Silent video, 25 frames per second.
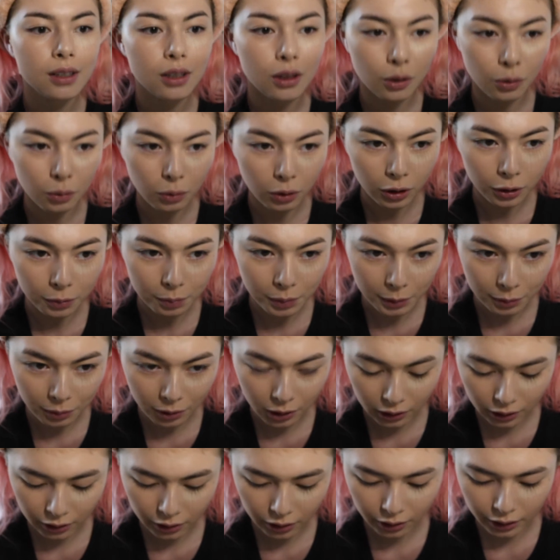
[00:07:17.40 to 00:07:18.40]
in the world, people
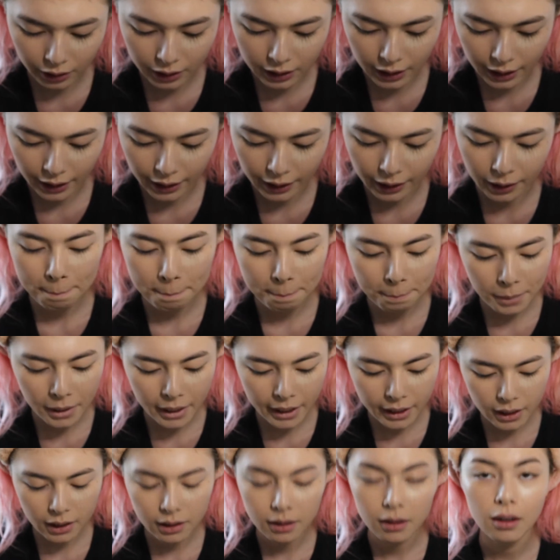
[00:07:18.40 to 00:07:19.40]
are literally dying,
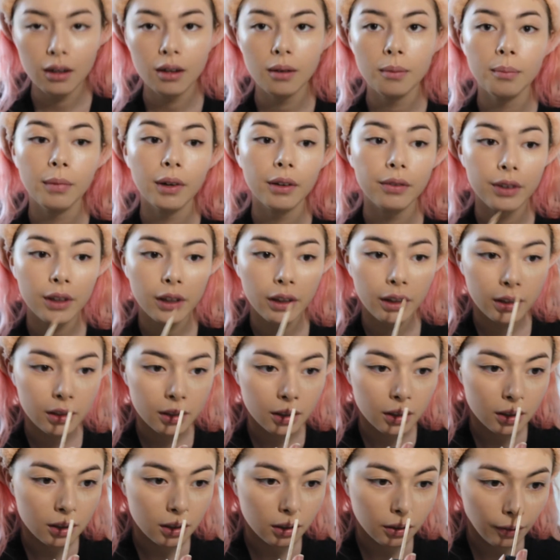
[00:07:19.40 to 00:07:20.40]
but my feelings
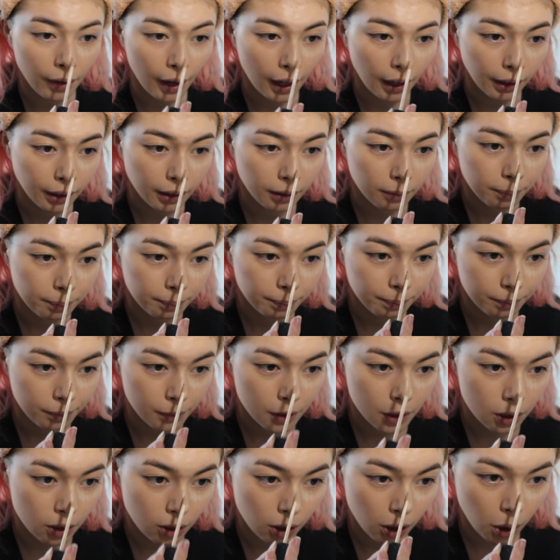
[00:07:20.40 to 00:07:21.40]
are still valid.
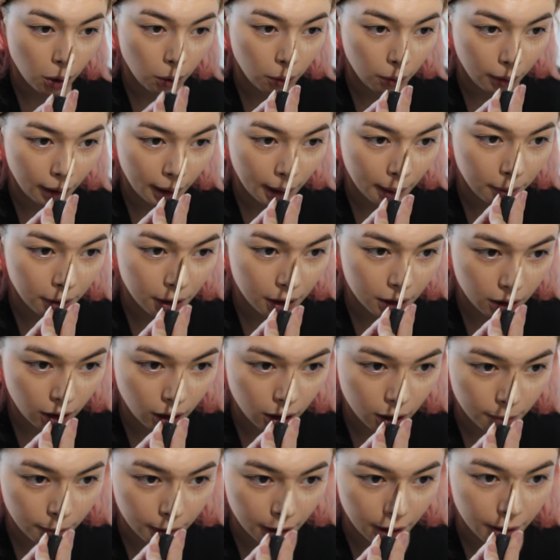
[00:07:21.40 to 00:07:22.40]
So I'm gonna
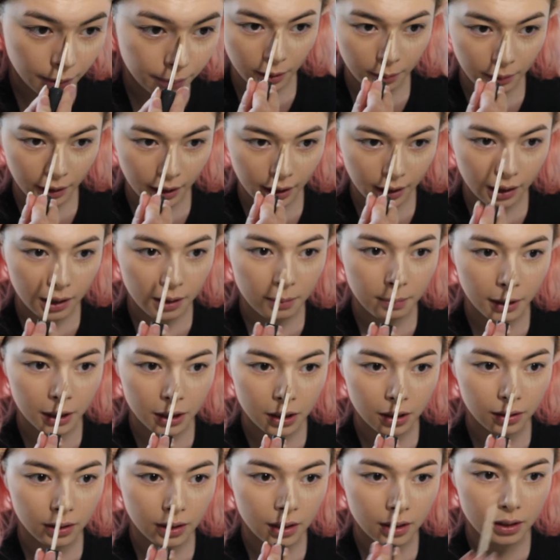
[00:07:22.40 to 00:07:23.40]
talk about it. I kind of
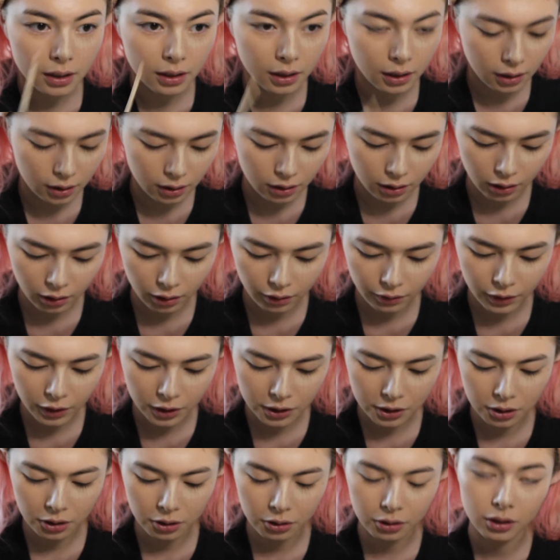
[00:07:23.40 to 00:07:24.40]
mentioned this in another
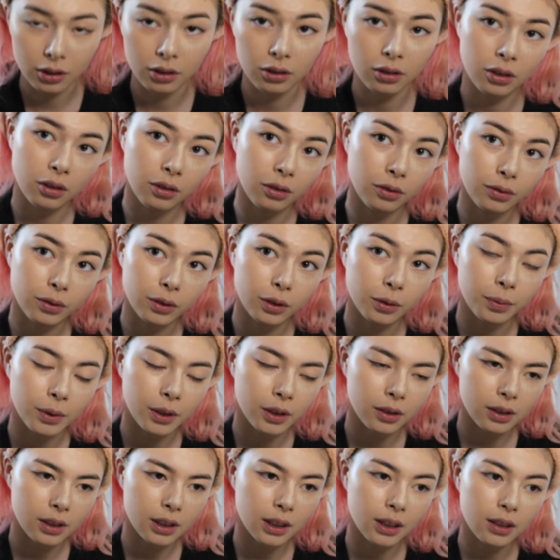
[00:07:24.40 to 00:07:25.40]
video, don't know if we'll
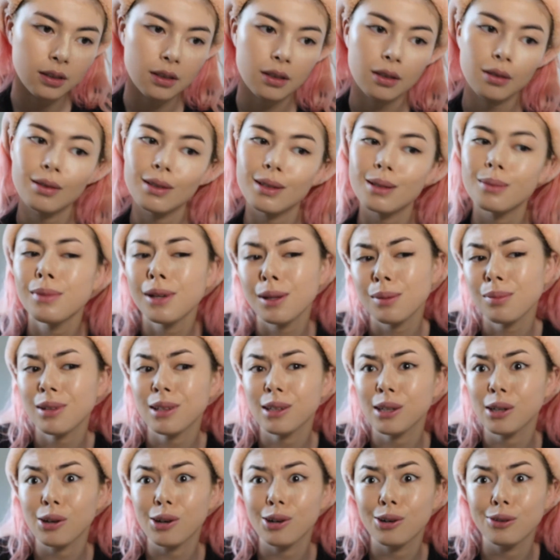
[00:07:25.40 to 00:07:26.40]
post it, so this might be
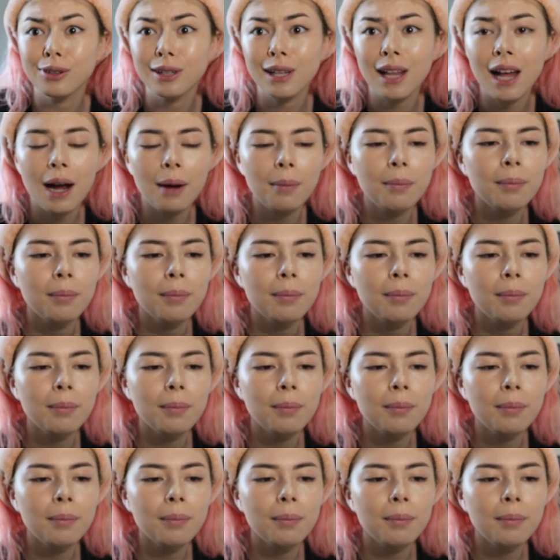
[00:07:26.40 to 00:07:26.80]
like overlap.